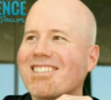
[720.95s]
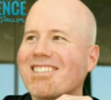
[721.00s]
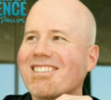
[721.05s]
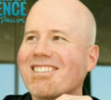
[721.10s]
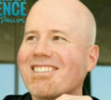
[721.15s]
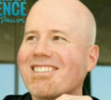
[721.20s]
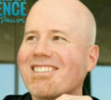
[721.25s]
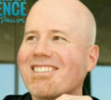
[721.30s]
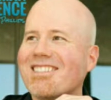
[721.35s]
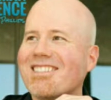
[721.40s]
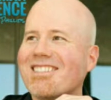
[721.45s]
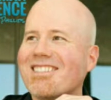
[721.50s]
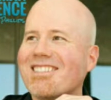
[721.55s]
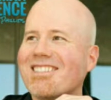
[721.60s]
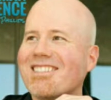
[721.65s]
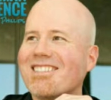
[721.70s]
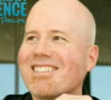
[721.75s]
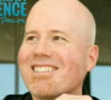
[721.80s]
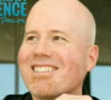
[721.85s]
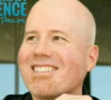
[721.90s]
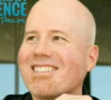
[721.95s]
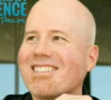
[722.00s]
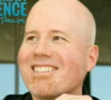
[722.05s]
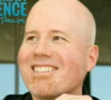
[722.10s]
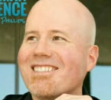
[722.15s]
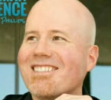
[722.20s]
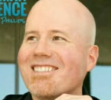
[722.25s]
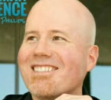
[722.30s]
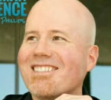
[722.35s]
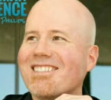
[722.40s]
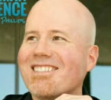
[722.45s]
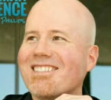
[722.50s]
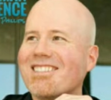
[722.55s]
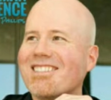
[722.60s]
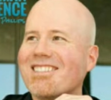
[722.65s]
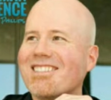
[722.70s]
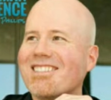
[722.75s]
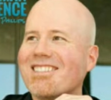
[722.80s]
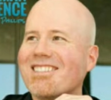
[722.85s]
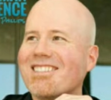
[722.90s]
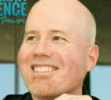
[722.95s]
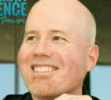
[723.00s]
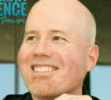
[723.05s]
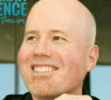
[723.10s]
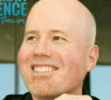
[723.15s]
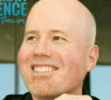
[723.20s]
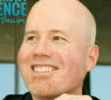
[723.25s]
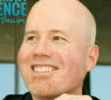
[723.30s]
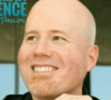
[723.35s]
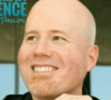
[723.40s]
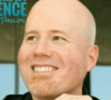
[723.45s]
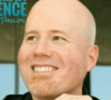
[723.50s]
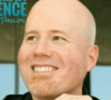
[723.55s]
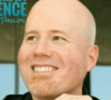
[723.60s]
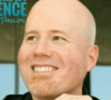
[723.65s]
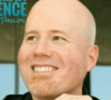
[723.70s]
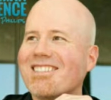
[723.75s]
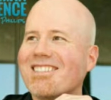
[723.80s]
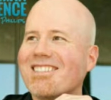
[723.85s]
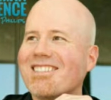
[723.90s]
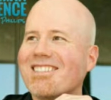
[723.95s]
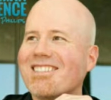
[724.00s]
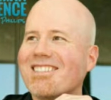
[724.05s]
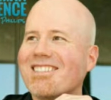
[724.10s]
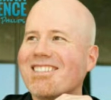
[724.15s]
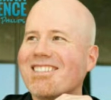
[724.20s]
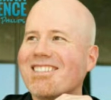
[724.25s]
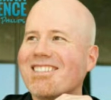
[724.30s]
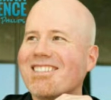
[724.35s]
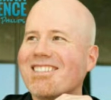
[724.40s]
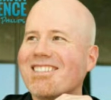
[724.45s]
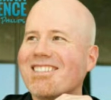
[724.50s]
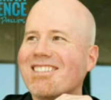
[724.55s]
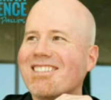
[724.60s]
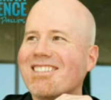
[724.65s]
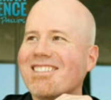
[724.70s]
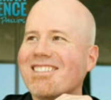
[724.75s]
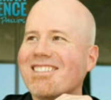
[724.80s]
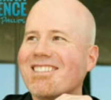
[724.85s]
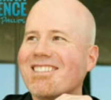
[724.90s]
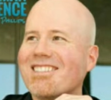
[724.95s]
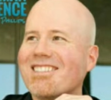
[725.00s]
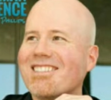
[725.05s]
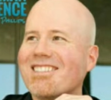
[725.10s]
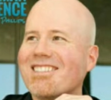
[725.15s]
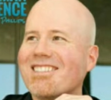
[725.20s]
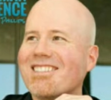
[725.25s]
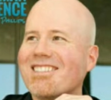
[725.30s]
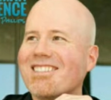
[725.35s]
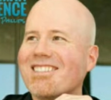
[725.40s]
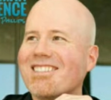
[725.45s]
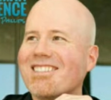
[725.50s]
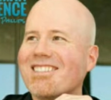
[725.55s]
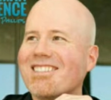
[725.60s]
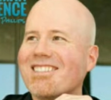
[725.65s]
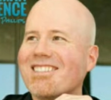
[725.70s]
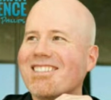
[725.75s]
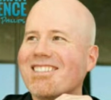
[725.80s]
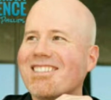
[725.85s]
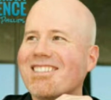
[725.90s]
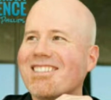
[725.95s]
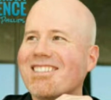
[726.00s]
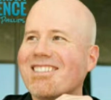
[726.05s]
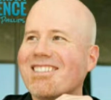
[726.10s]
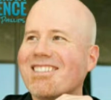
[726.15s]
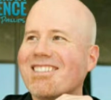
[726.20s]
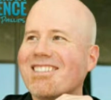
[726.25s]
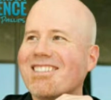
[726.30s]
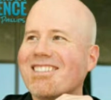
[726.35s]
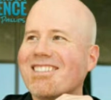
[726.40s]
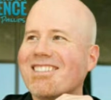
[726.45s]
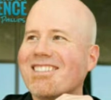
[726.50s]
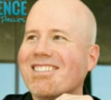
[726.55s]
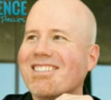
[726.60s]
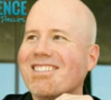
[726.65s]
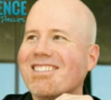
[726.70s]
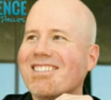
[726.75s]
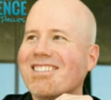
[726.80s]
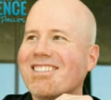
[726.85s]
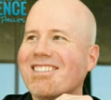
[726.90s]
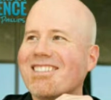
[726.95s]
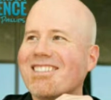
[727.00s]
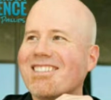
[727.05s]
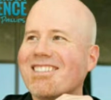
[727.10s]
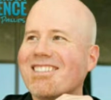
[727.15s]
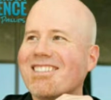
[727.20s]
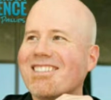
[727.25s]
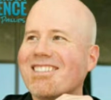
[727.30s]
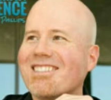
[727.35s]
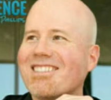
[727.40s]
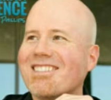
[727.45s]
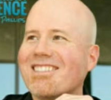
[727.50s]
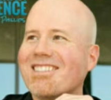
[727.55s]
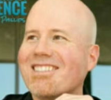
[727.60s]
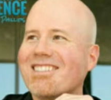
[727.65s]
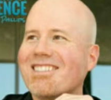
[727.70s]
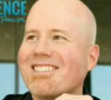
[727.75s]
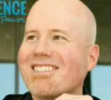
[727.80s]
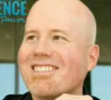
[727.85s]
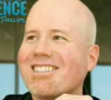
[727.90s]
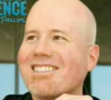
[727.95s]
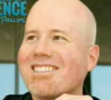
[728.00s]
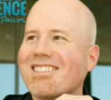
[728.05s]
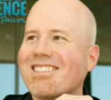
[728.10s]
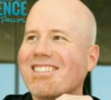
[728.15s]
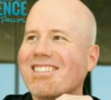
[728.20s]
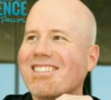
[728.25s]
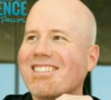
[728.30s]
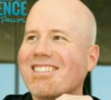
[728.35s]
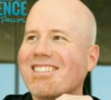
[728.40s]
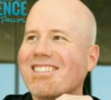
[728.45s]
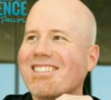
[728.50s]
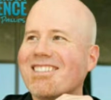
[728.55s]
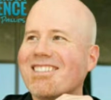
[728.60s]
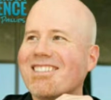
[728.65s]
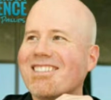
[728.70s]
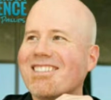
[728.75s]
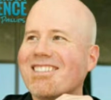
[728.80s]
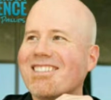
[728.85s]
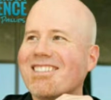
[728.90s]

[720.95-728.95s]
[no speech]